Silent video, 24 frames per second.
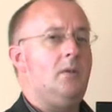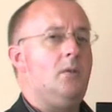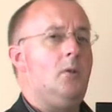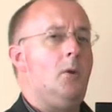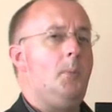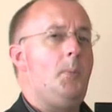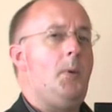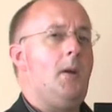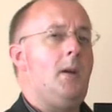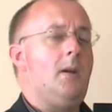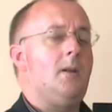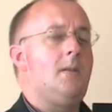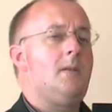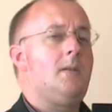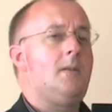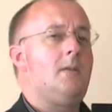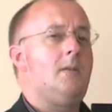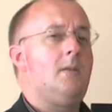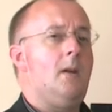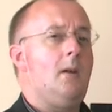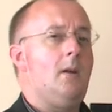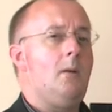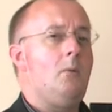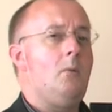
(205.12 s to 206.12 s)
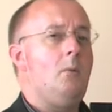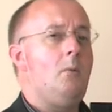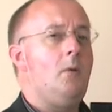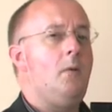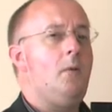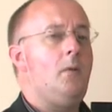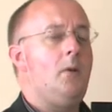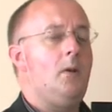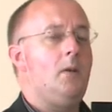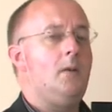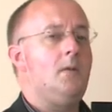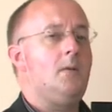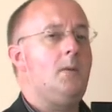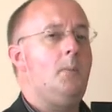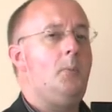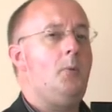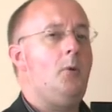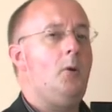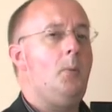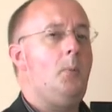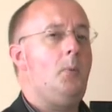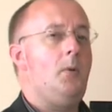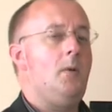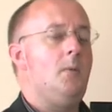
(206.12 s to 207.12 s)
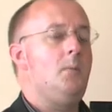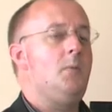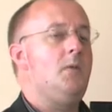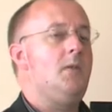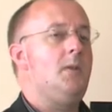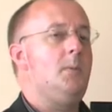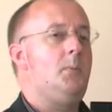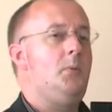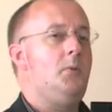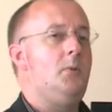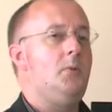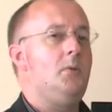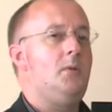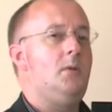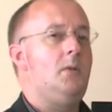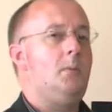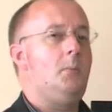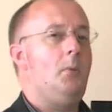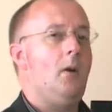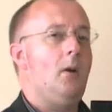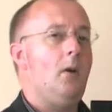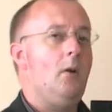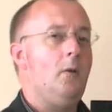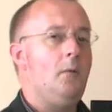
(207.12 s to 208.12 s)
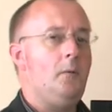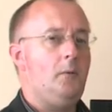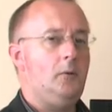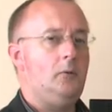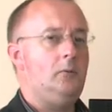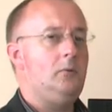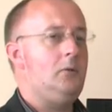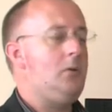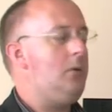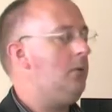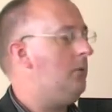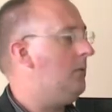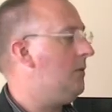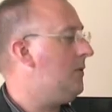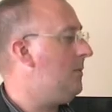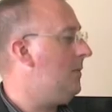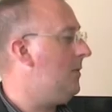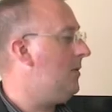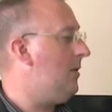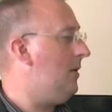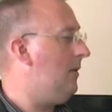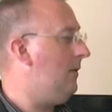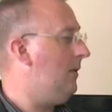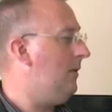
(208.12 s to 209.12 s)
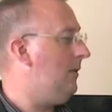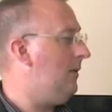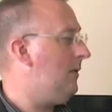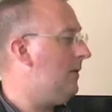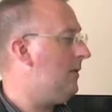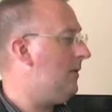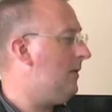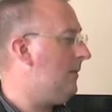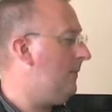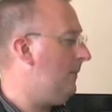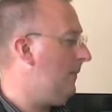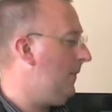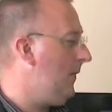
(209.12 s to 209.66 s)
topics where we feel it's appropriate, supported by our full course materials.